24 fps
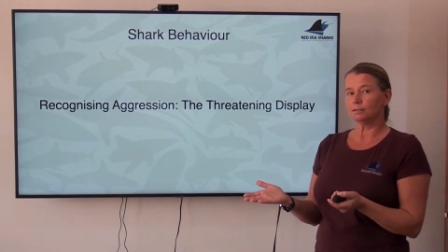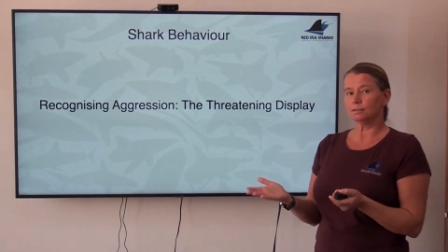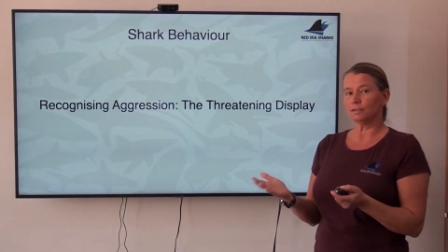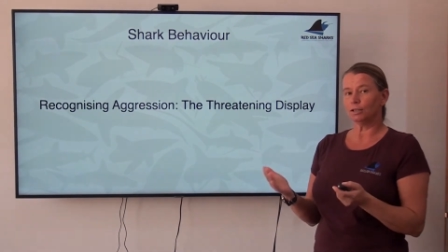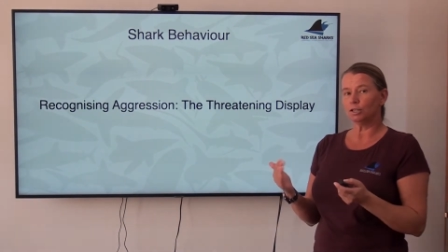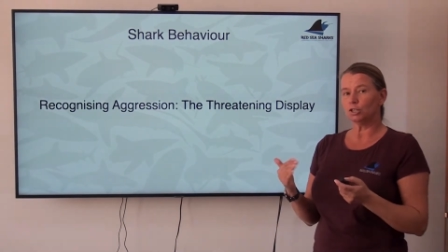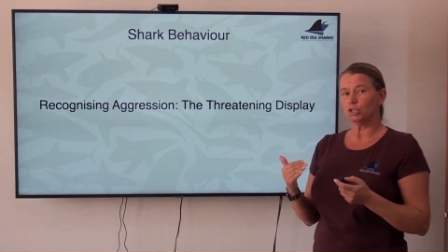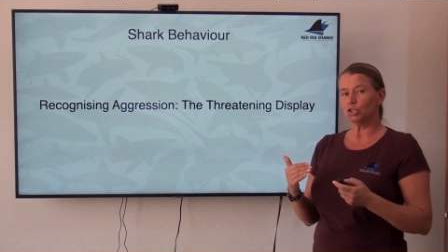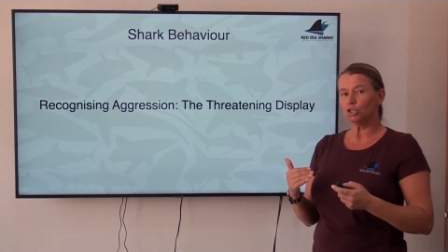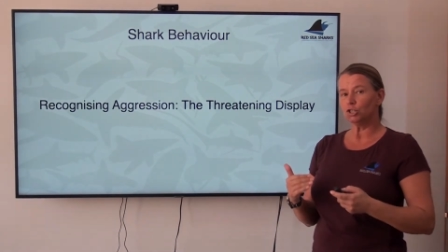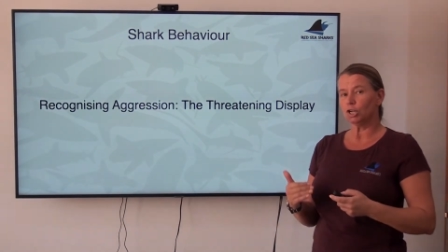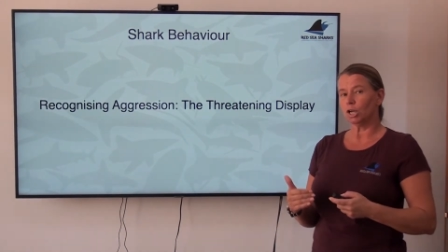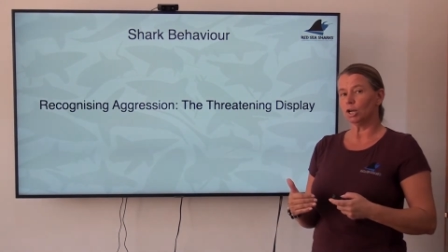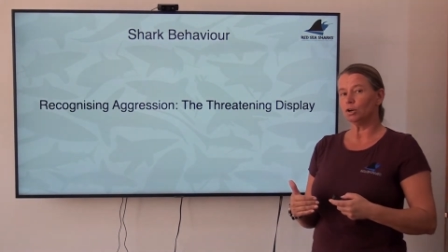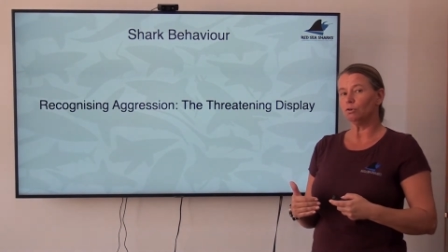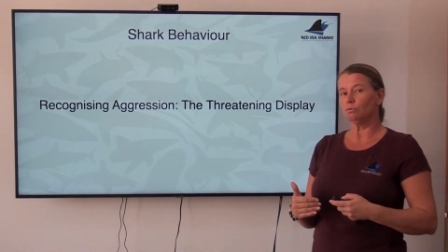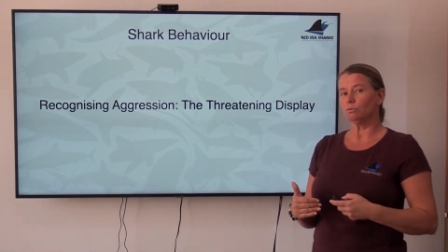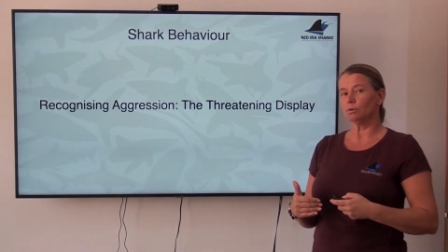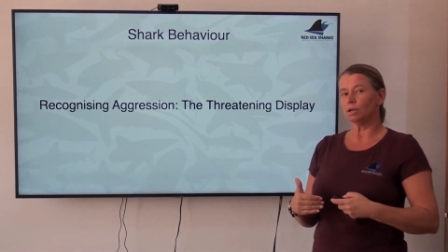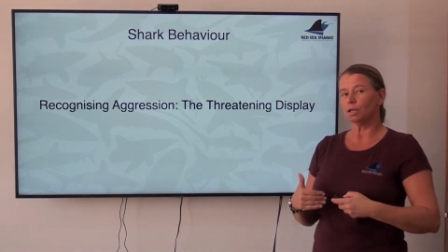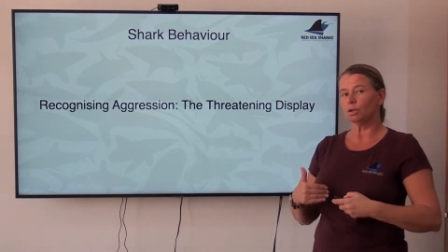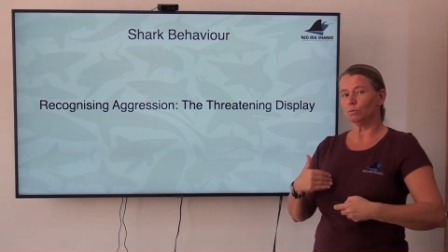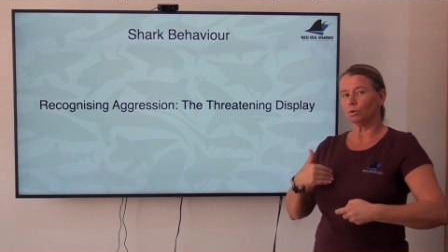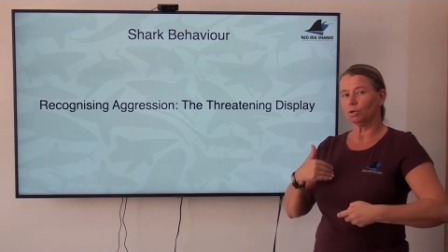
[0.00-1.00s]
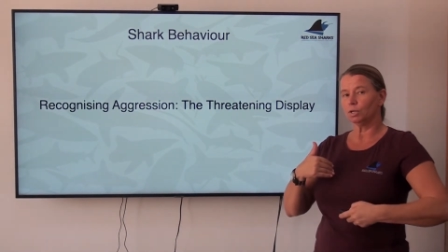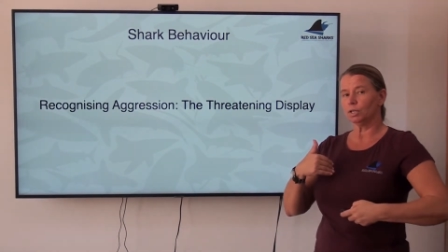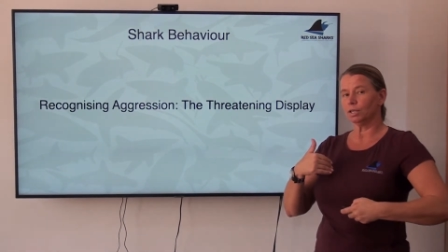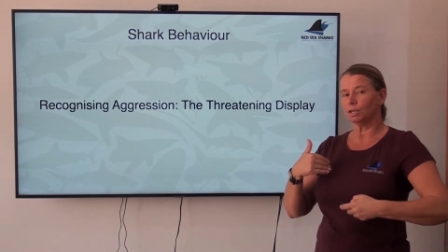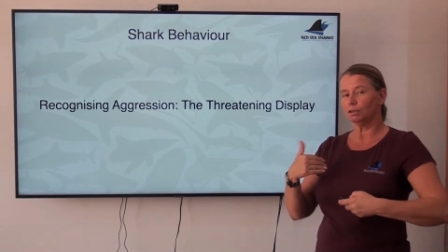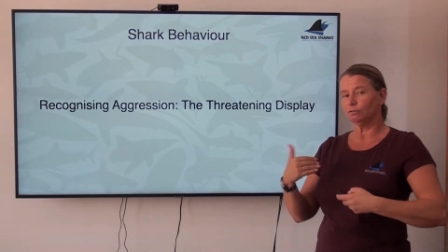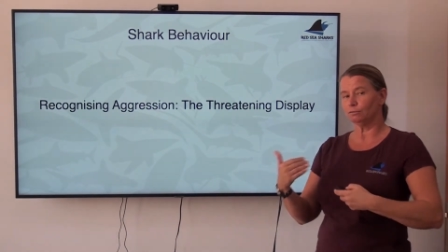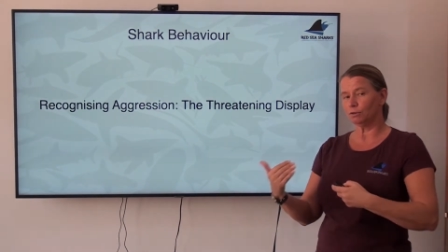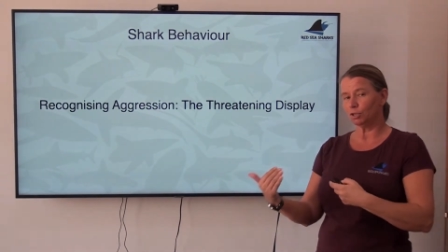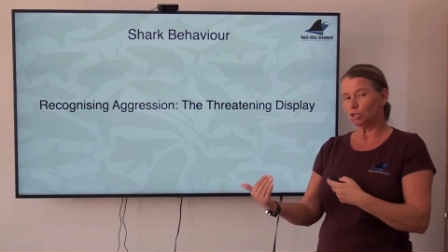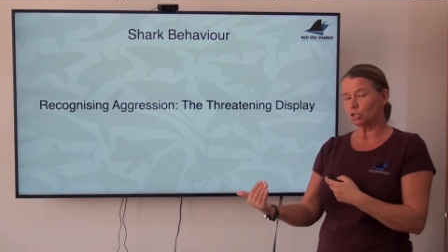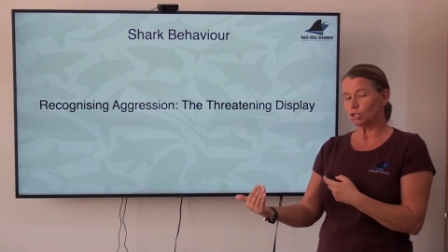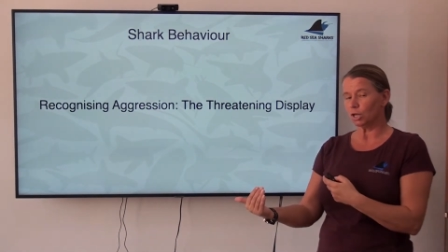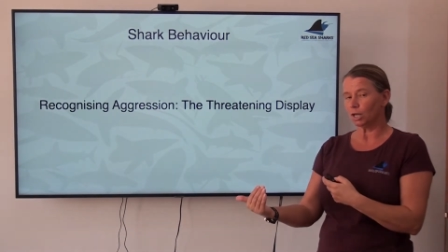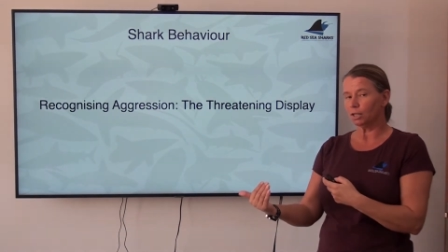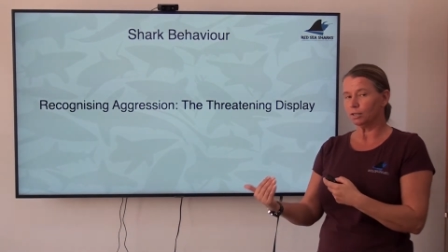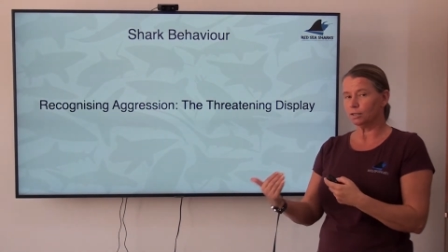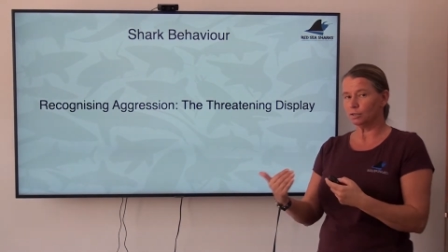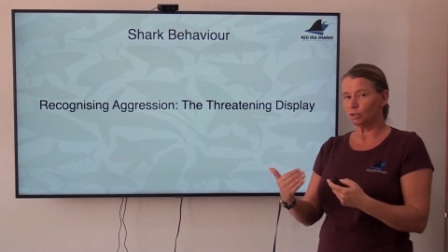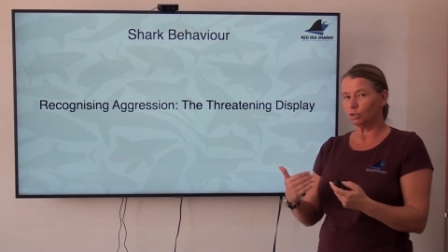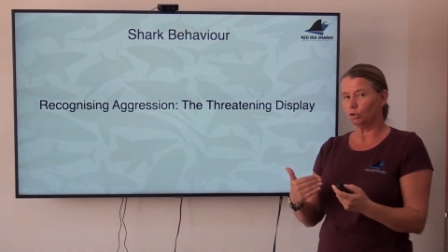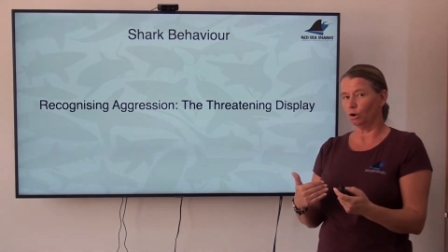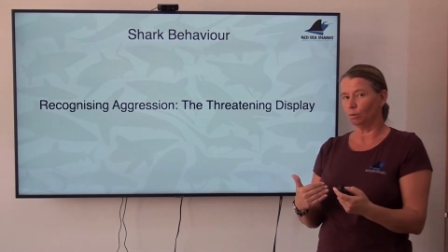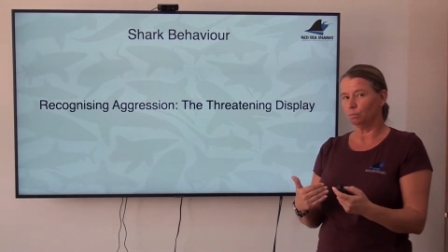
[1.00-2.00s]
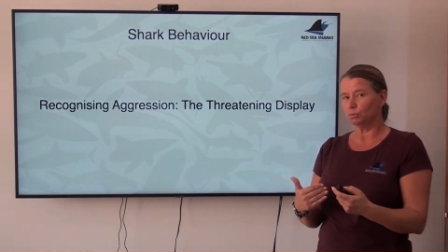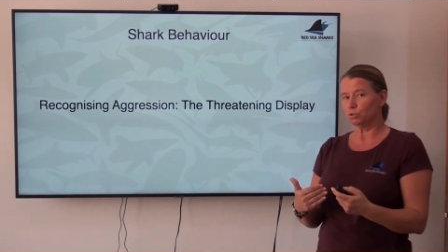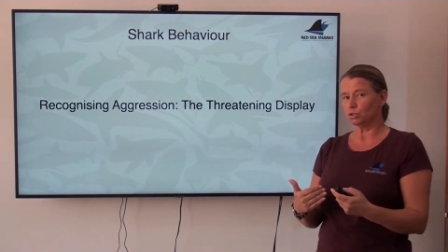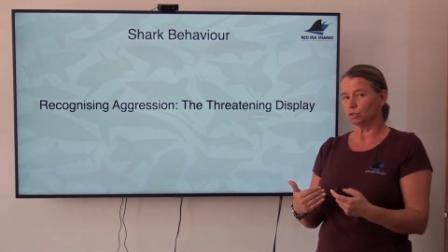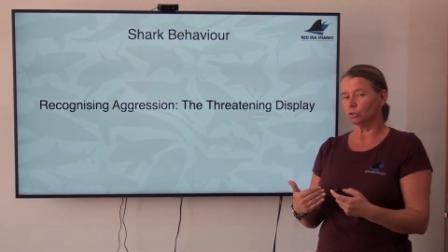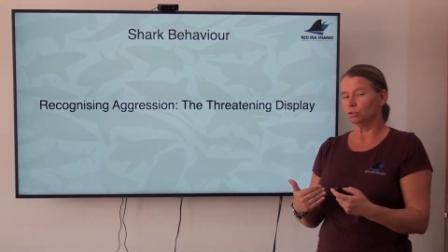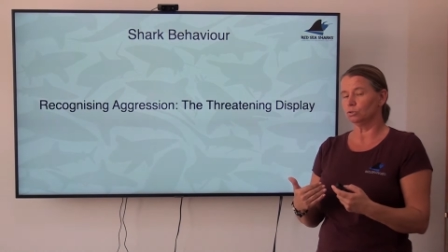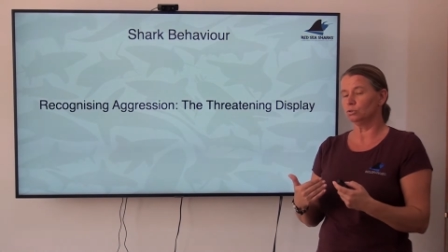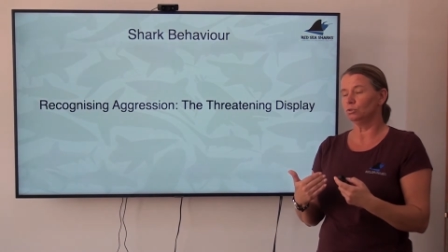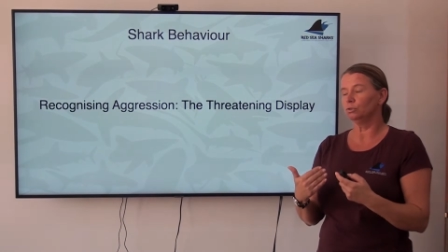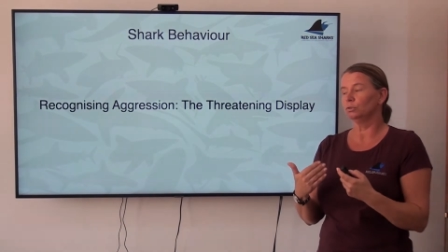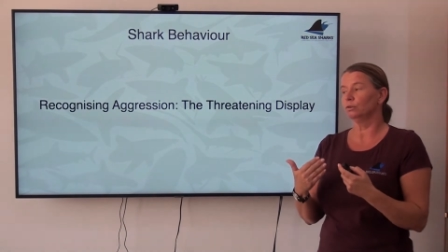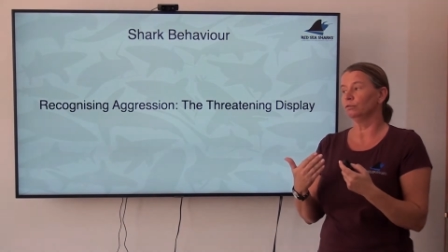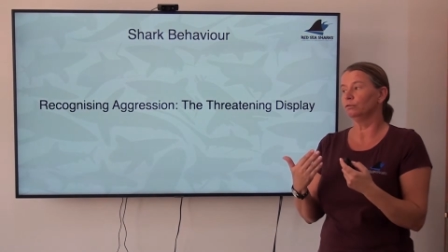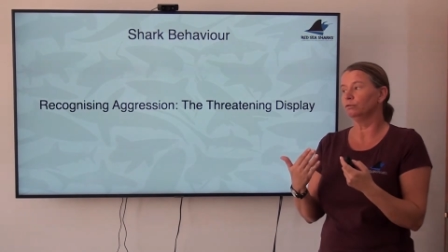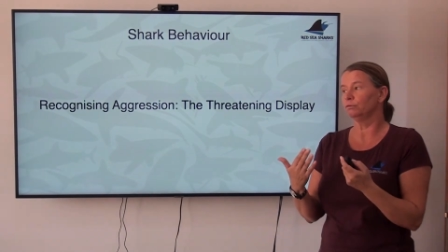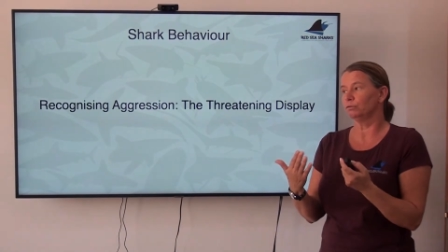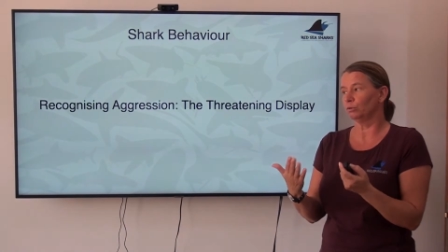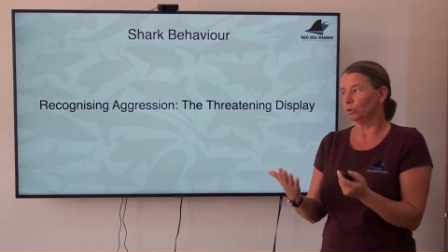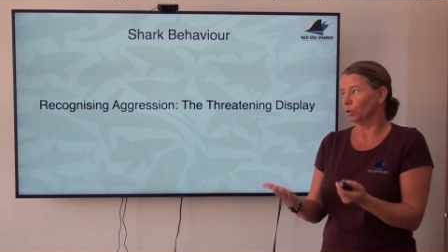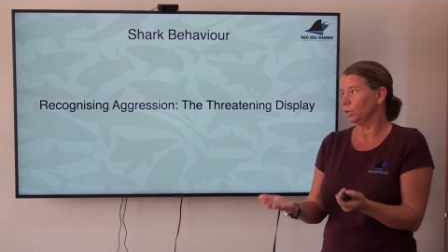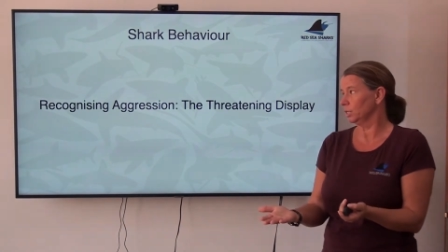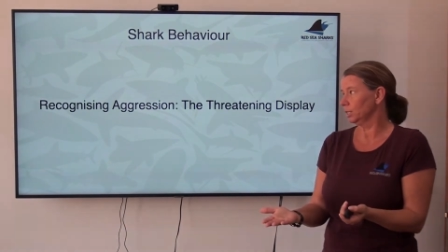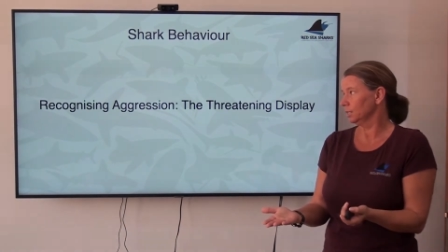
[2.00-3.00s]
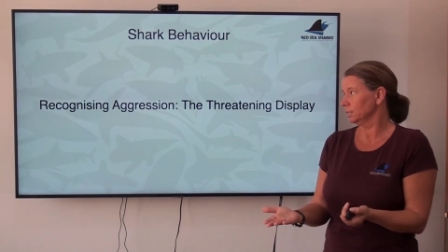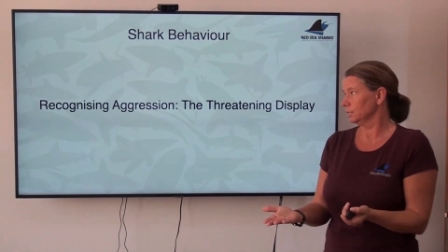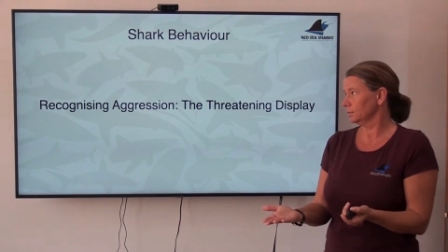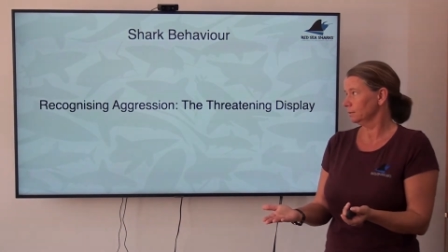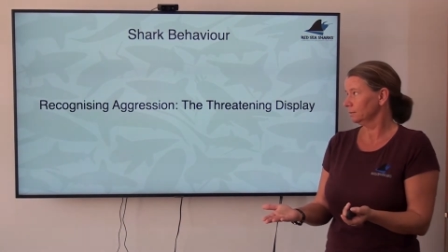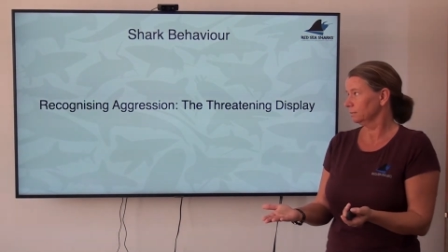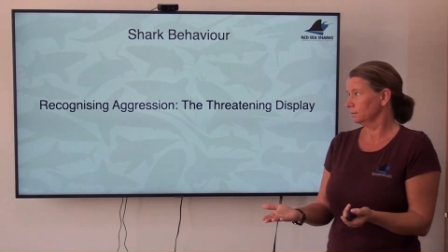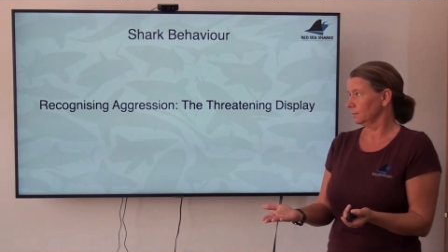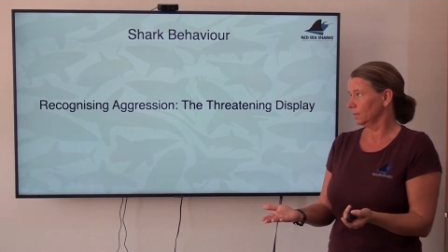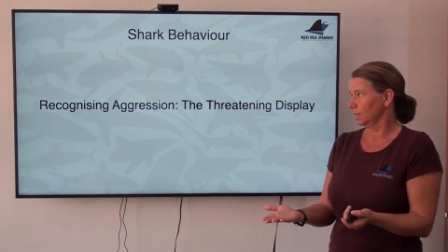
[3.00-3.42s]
they generally want to give each other the option to avoid it.